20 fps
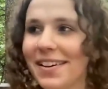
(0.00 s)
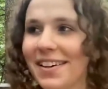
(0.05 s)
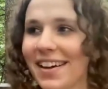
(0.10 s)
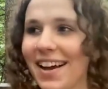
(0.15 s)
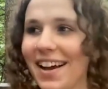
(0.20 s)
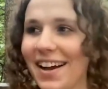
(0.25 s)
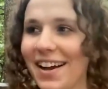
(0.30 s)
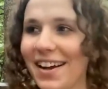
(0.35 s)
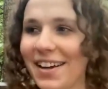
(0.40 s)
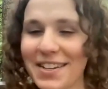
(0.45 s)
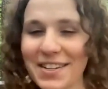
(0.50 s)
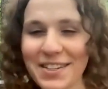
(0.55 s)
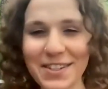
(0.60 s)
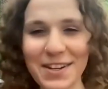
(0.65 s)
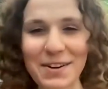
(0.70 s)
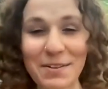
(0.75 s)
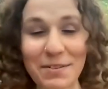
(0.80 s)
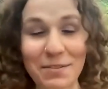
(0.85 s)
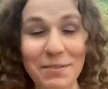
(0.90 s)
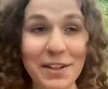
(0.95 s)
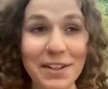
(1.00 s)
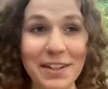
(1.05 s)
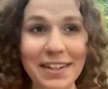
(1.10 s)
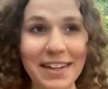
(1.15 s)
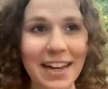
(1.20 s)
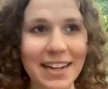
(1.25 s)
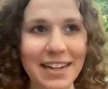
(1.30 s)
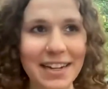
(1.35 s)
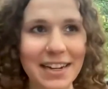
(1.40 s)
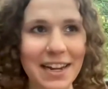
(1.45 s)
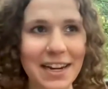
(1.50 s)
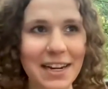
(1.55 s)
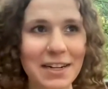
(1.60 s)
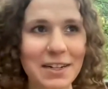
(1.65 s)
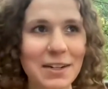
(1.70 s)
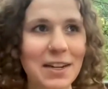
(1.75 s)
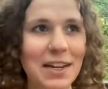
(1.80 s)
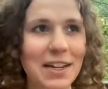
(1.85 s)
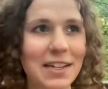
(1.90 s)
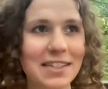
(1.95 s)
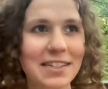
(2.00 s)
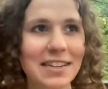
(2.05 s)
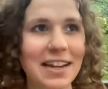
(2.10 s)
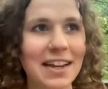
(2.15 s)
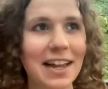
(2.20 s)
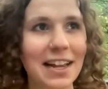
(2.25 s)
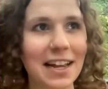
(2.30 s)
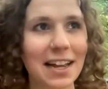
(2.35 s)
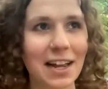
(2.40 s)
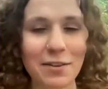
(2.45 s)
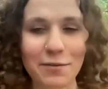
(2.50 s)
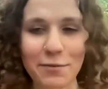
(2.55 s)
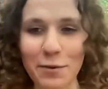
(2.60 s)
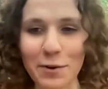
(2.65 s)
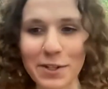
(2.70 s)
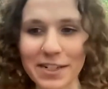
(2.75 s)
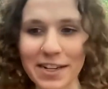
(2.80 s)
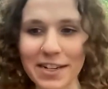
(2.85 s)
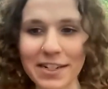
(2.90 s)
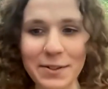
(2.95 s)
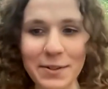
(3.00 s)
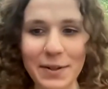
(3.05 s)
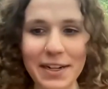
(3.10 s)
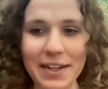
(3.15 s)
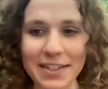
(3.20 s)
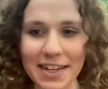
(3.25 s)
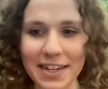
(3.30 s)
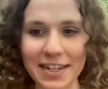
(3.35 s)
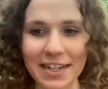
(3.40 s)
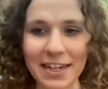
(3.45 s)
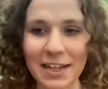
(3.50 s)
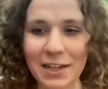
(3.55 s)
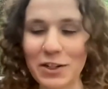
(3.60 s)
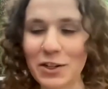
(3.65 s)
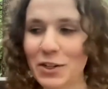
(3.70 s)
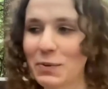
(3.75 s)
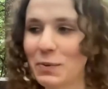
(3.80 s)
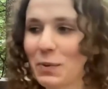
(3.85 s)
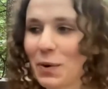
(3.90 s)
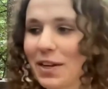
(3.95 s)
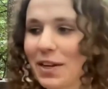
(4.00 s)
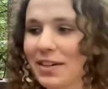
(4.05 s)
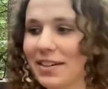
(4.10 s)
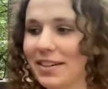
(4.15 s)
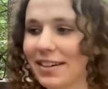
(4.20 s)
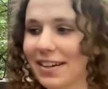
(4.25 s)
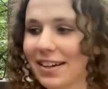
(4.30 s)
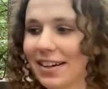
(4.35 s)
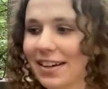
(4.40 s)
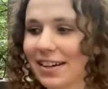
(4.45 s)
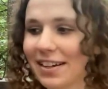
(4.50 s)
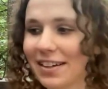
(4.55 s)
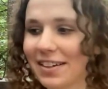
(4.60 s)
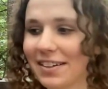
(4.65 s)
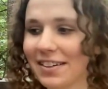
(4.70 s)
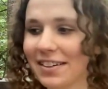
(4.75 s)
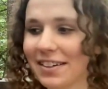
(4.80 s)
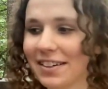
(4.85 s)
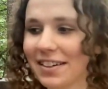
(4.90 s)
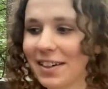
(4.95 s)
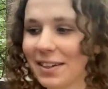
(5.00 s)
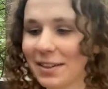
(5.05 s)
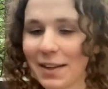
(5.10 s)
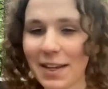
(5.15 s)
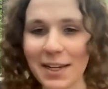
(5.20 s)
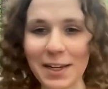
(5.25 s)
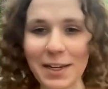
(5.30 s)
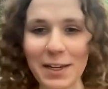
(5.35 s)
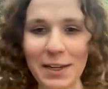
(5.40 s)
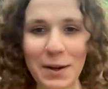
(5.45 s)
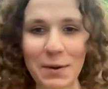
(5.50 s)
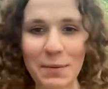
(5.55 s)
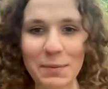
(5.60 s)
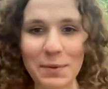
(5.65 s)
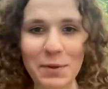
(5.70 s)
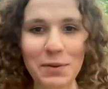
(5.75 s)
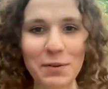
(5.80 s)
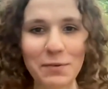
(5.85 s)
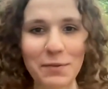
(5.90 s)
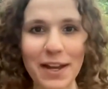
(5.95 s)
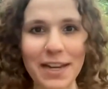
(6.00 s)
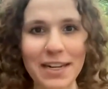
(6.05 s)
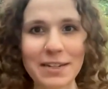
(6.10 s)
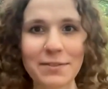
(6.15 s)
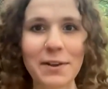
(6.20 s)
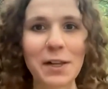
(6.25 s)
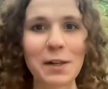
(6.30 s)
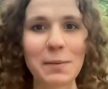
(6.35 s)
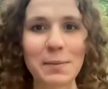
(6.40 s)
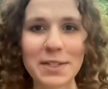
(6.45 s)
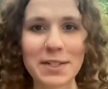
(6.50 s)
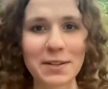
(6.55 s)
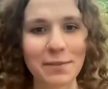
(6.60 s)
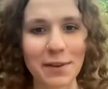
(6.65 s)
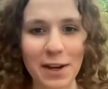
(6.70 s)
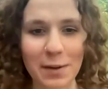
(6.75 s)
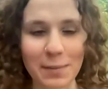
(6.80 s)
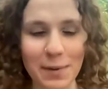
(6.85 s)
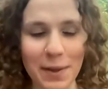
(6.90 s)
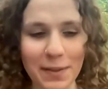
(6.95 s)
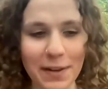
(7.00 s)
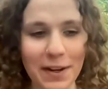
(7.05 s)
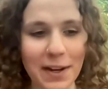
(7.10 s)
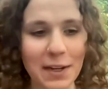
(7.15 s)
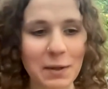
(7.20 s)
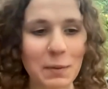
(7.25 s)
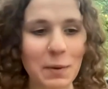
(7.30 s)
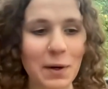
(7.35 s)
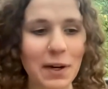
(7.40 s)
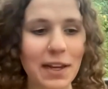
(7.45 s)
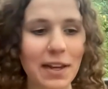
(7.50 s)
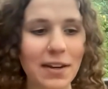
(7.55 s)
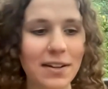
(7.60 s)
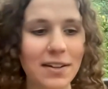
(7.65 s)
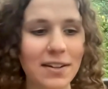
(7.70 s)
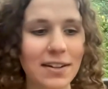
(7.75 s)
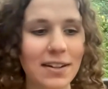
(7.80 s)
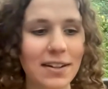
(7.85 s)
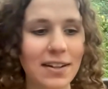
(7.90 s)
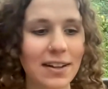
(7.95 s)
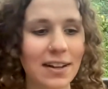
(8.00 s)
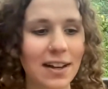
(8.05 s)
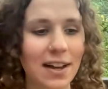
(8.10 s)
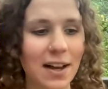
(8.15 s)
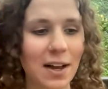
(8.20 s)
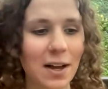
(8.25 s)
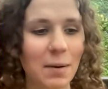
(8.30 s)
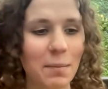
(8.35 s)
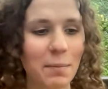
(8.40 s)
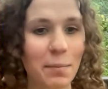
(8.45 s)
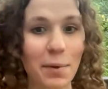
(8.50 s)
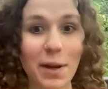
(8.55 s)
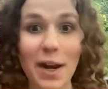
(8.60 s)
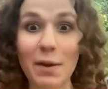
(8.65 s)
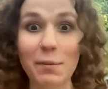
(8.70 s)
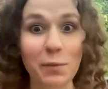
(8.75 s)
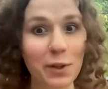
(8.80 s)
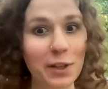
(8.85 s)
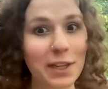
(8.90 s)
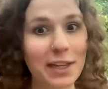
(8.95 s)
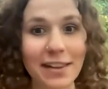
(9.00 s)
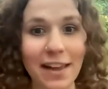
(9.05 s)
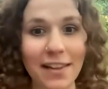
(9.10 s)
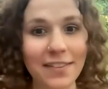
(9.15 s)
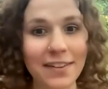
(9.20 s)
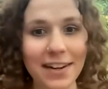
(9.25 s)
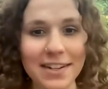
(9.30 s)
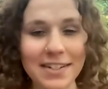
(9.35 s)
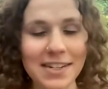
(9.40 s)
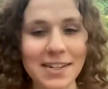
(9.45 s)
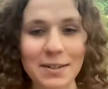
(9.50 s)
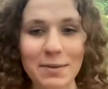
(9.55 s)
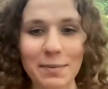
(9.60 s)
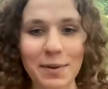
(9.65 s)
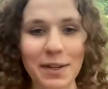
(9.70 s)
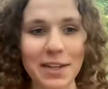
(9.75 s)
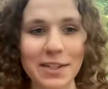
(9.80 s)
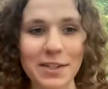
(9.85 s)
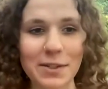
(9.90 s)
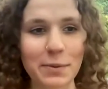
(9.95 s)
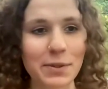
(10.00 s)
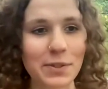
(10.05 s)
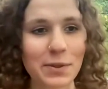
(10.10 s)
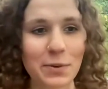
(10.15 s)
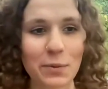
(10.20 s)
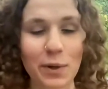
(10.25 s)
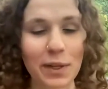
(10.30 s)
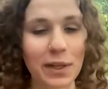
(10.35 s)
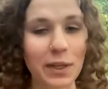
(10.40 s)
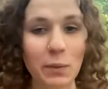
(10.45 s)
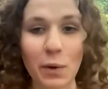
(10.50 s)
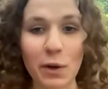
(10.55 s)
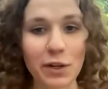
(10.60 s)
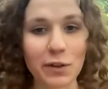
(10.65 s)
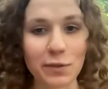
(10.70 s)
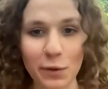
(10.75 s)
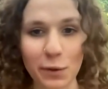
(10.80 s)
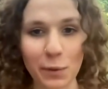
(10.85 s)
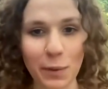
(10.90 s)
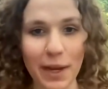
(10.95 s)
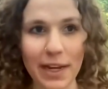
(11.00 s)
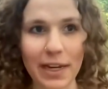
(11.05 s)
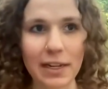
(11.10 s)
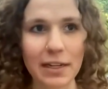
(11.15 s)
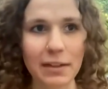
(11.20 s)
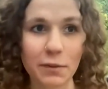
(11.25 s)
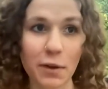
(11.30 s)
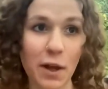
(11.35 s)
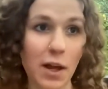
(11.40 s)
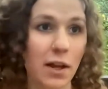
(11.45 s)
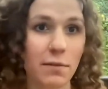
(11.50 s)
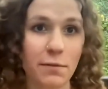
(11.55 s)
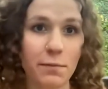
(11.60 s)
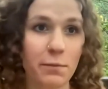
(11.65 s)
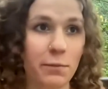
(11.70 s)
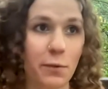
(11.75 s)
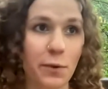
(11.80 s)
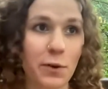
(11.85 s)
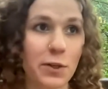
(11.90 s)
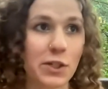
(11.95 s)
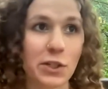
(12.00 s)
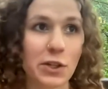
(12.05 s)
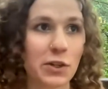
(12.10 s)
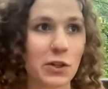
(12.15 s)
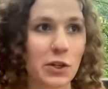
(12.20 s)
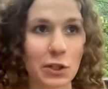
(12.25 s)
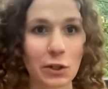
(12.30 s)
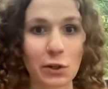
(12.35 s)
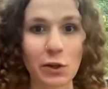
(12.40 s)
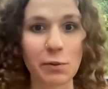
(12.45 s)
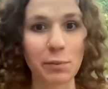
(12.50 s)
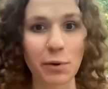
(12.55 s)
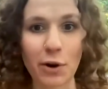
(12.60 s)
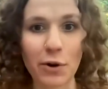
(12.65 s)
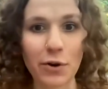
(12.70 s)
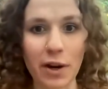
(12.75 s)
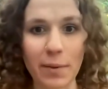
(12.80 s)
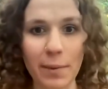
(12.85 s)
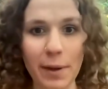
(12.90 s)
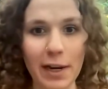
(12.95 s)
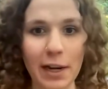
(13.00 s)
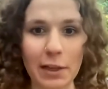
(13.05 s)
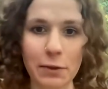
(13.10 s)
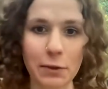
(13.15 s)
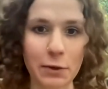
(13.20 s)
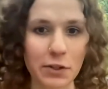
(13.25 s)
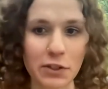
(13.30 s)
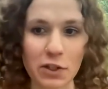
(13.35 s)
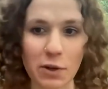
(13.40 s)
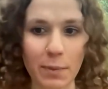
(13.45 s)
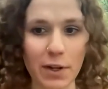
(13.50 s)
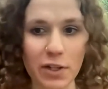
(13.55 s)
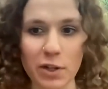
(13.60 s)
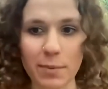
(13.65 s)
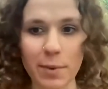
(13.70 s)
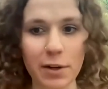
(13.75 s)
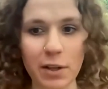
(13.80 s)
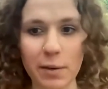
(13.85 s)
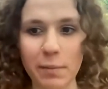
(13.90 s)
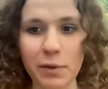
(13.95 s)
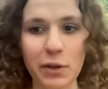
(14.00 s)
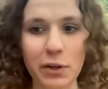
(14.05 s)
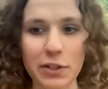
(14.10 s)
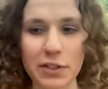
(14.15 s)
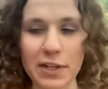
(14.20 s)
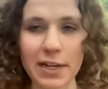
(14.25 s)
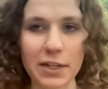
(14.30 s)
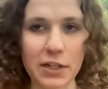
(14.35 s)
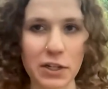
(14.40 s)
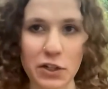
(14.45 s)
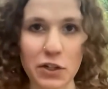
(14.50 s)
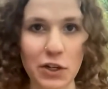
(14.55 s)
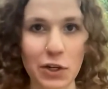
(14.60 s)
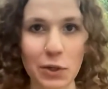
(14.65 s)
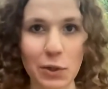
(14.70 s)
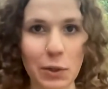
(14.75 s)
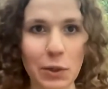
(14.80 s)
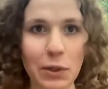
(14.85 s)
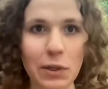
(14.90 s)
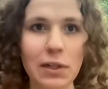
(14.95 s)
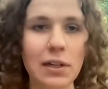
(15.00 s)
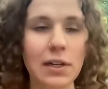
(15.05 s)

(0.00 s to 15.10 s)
and so really I got kind of forced into it because I needed just one unified development environment that I could work in. But I'm really glad that I did because it was a really wonderful way, first to just learn programming. I learned so much about computer science in general